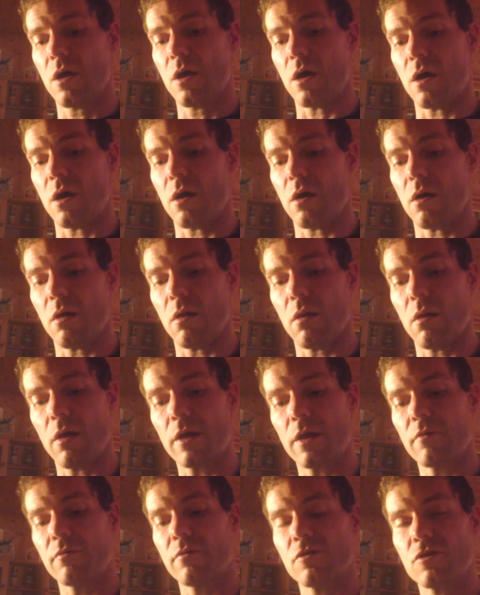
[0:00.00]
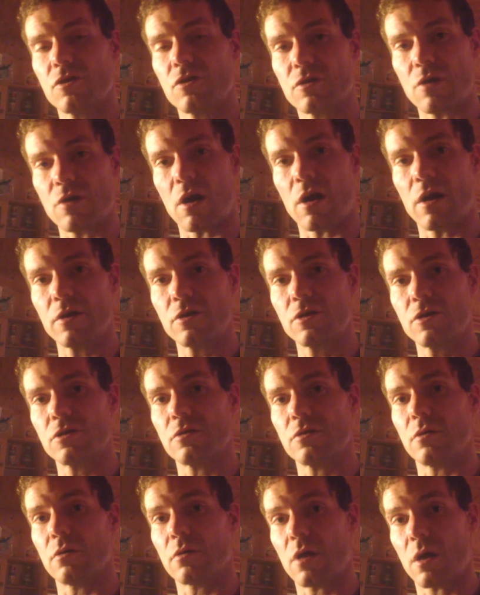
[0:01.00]
a lot of the
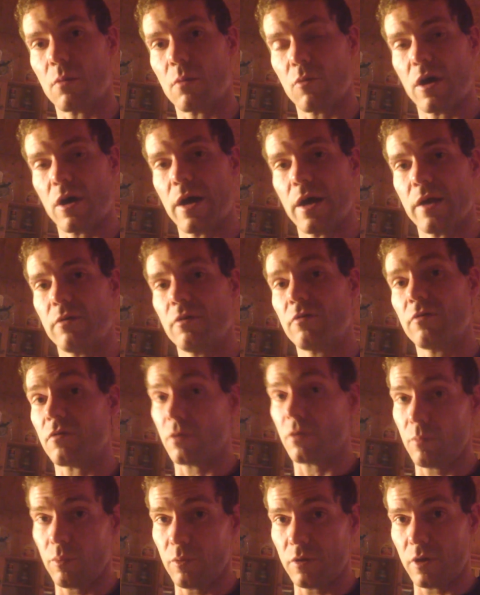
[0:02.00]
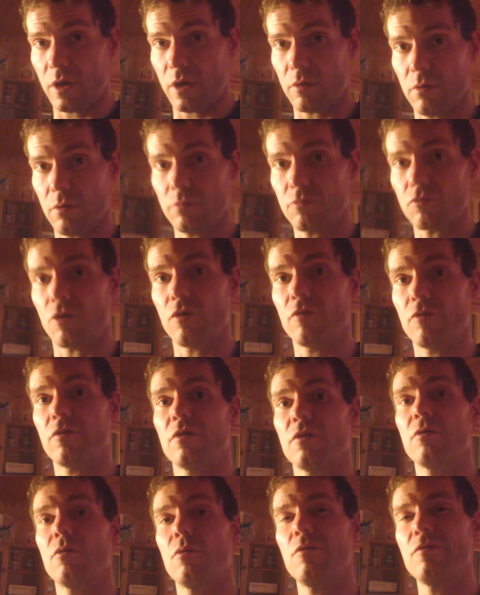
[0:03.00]
starch, the carbohydrates in the potato, turns
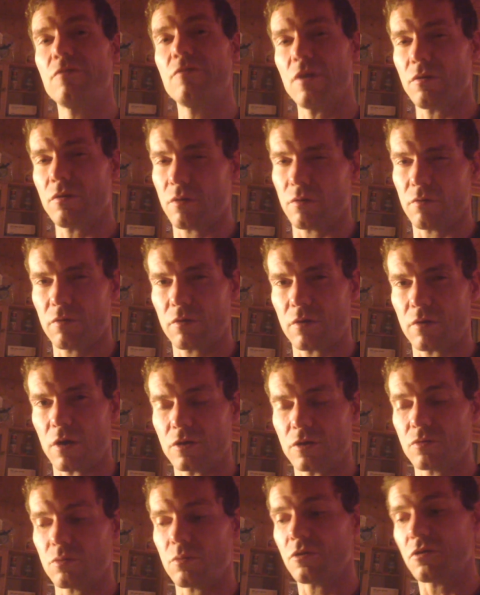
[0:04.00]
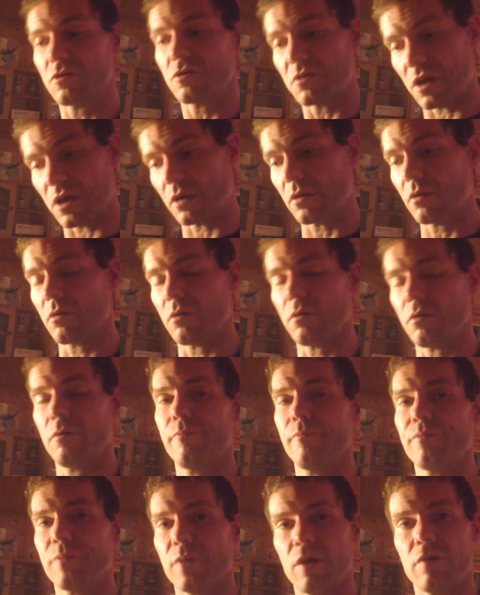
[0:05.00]
into resistant starch, which then,
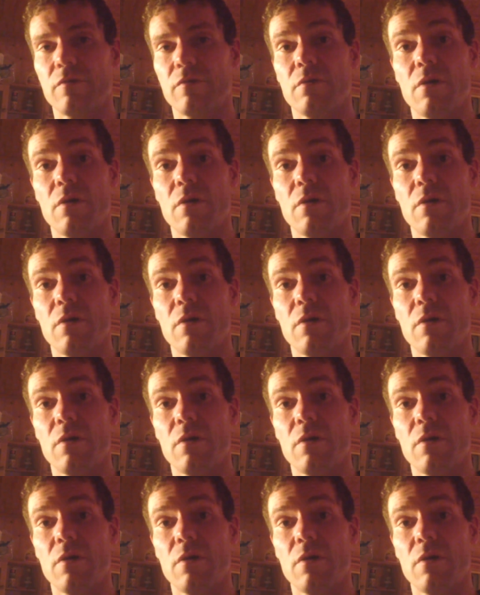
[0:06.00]
doesn't